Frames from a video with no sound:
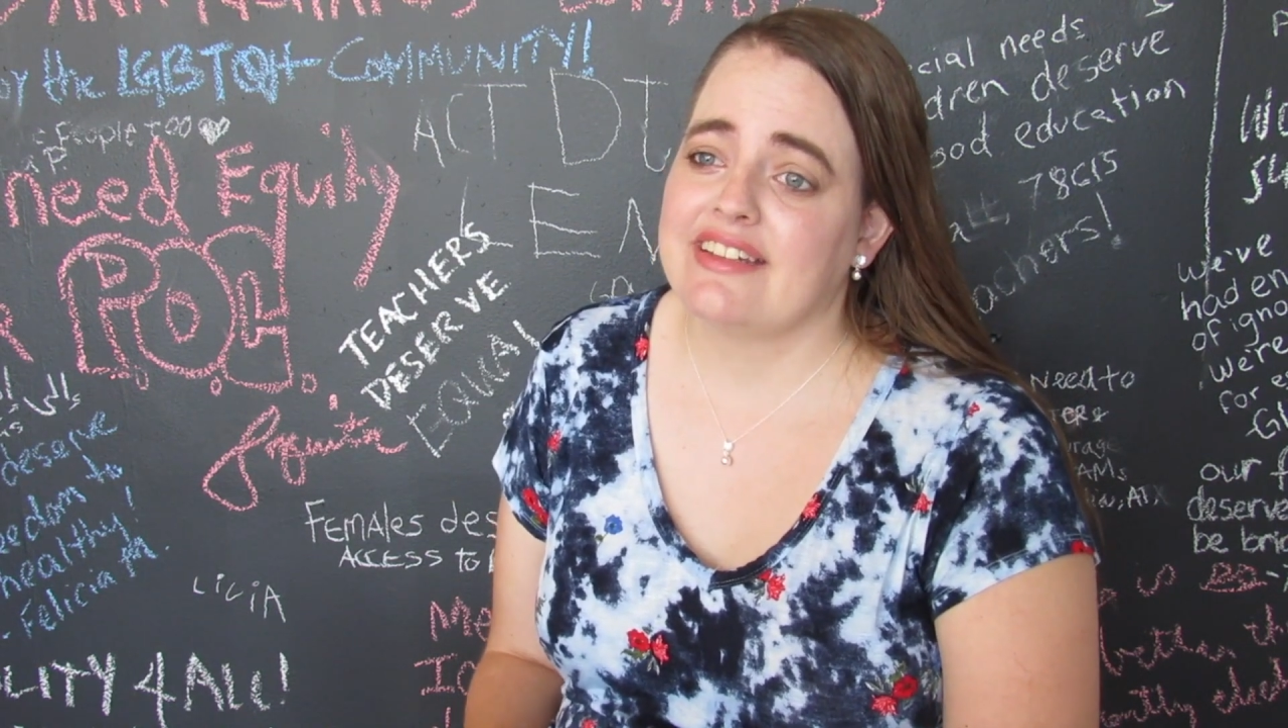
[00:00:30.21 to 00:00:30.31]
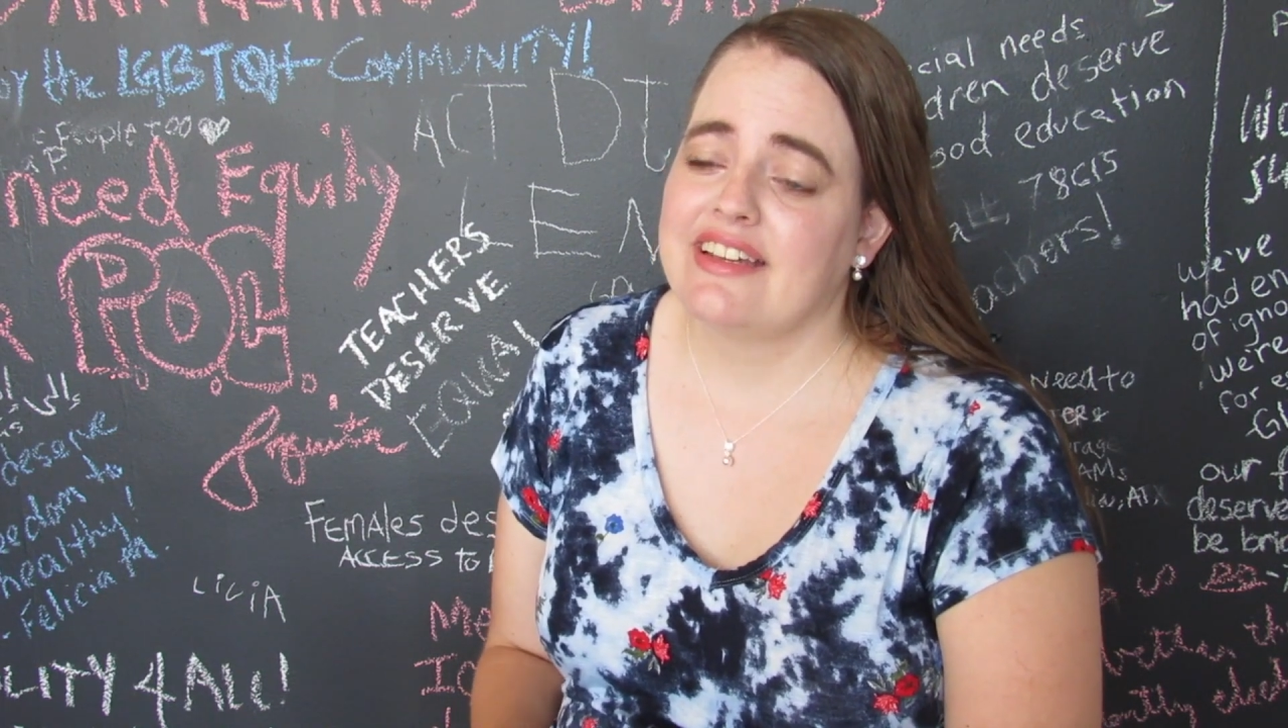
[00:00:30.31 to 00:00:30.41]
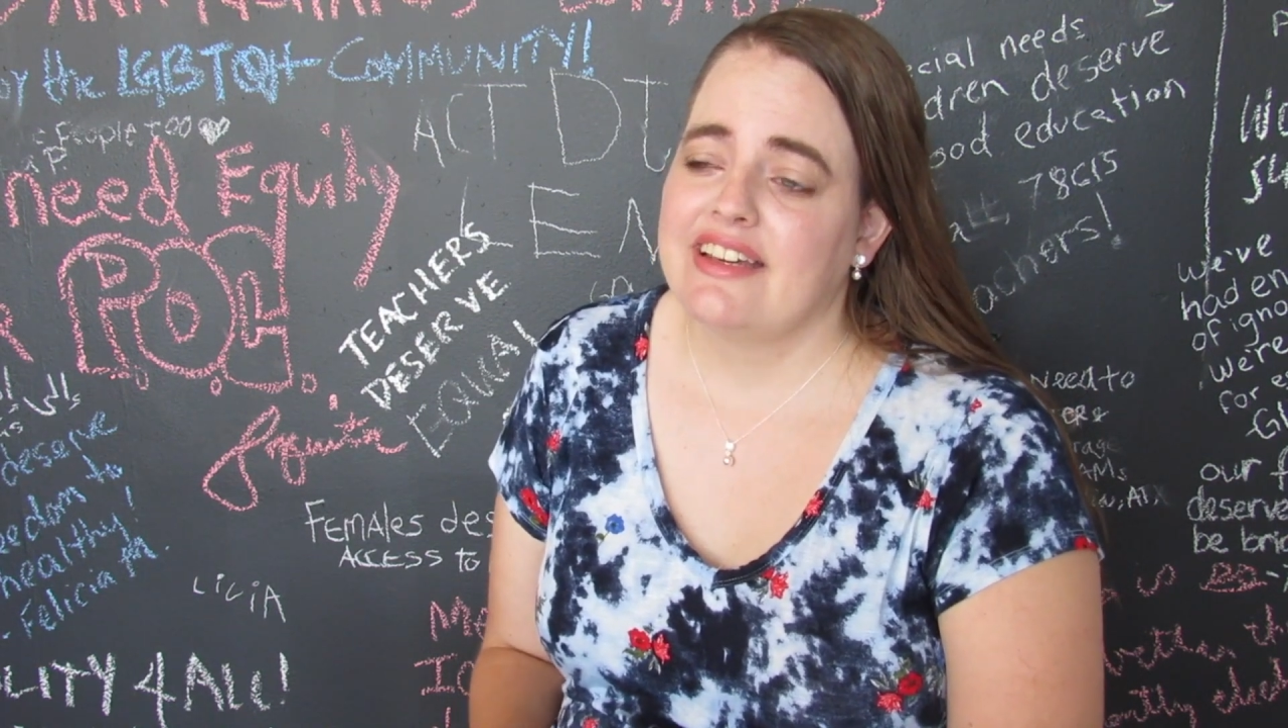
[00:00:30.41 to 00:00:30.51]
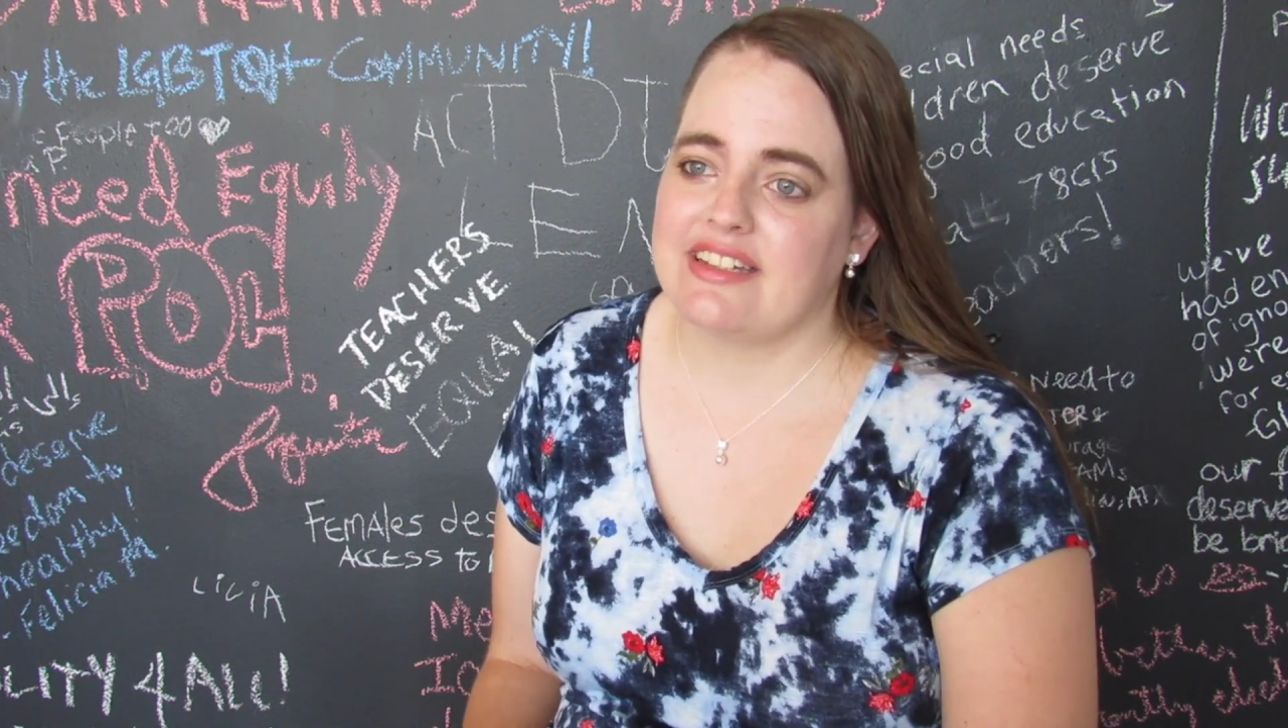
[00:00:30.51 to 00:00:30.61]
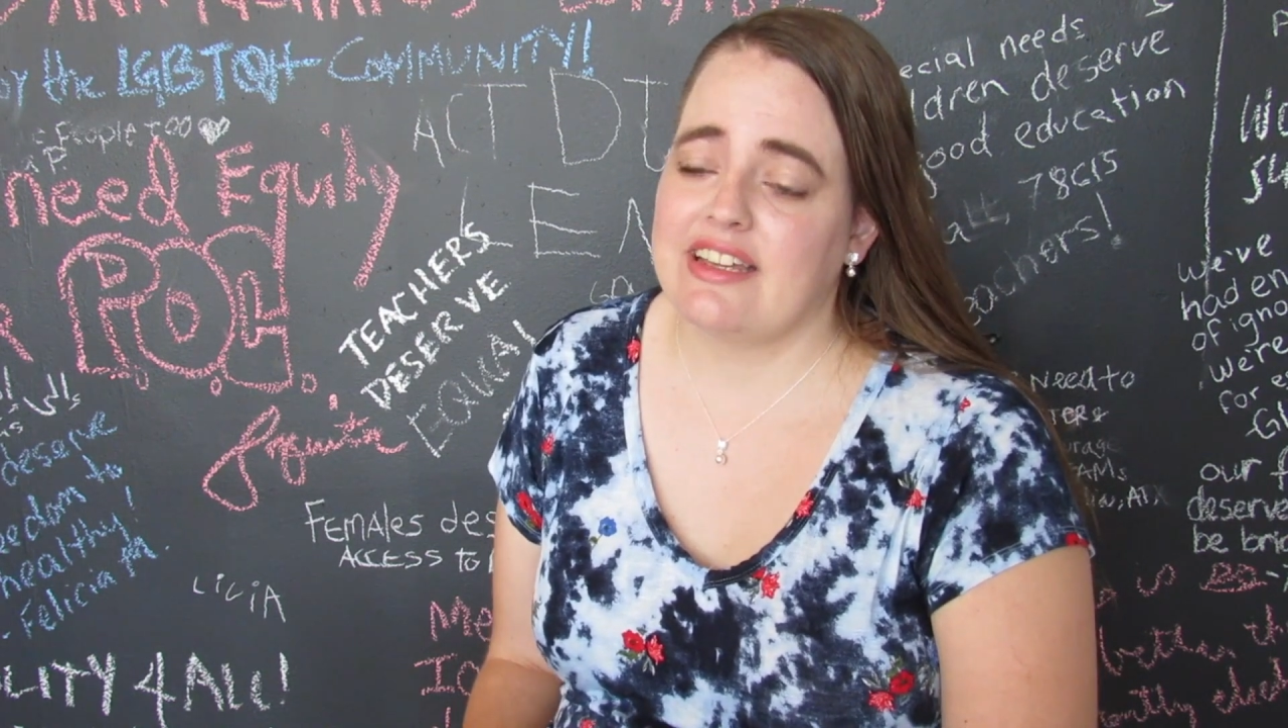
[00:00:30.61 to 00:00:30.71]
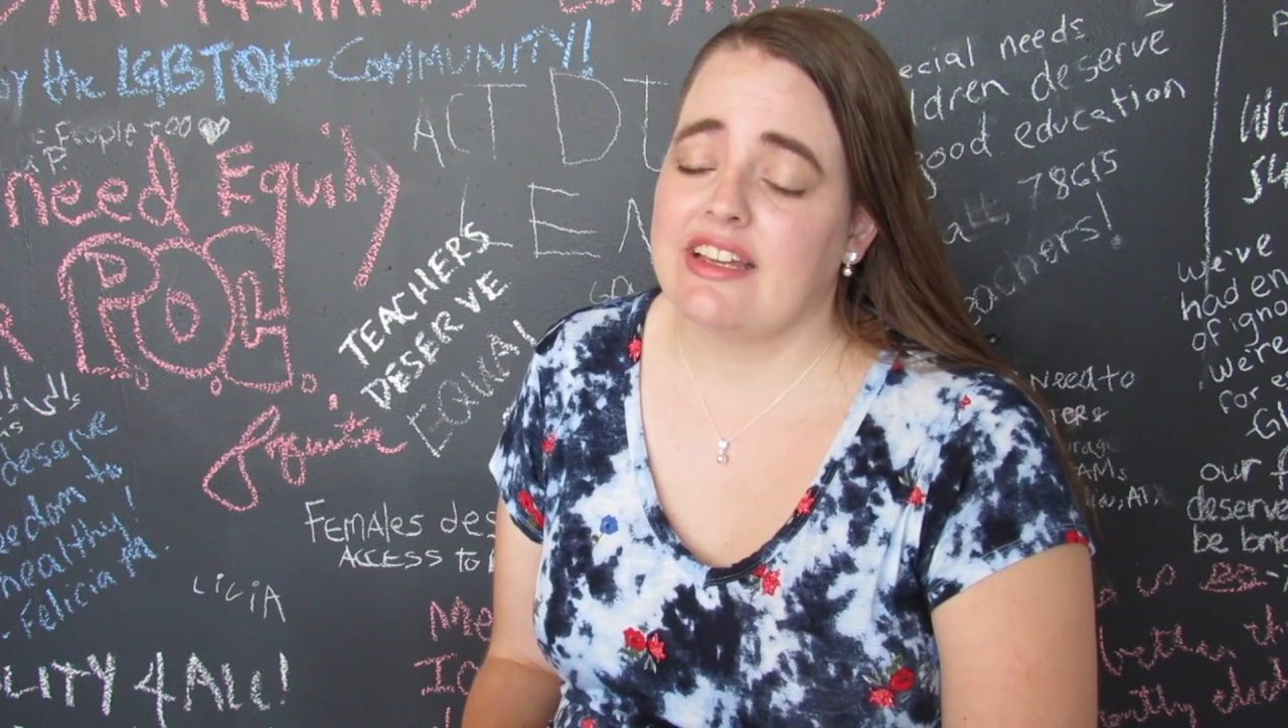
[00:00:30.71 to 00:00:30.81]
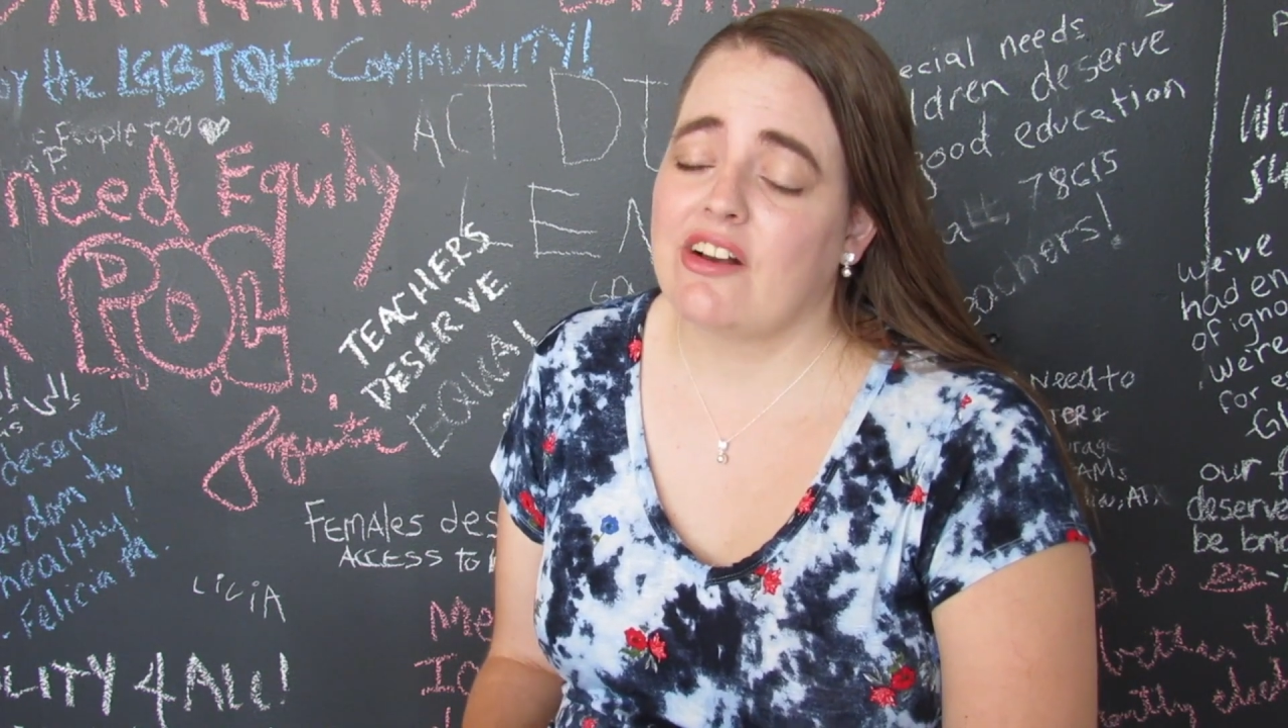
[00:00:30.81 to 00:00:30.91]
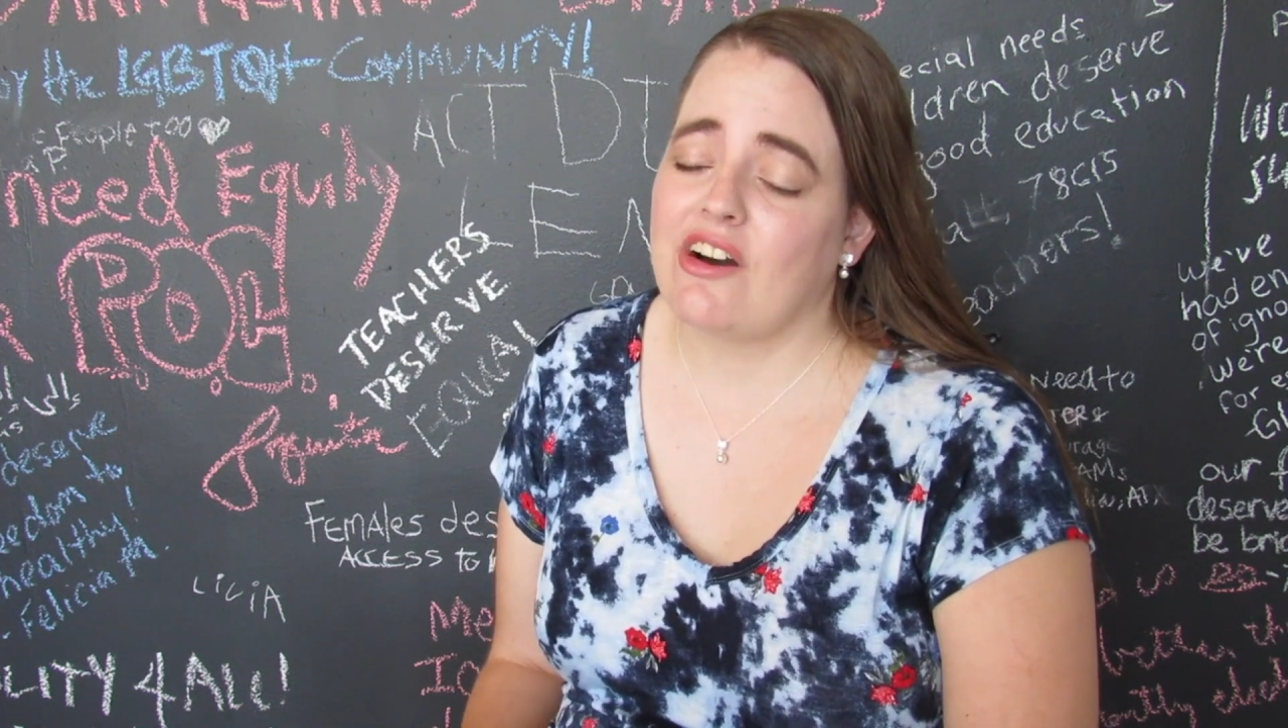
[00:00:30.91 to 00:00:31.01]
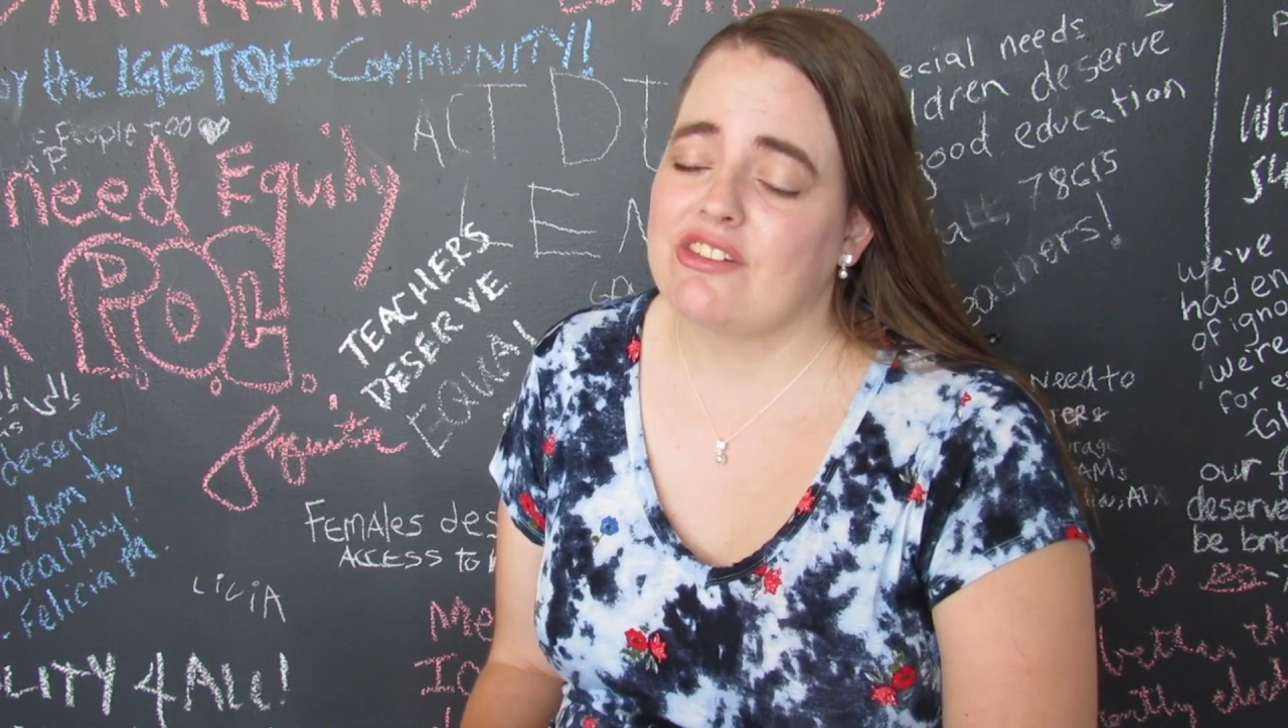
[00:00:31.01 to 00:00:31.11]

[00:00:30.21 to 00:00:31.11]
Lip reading: It also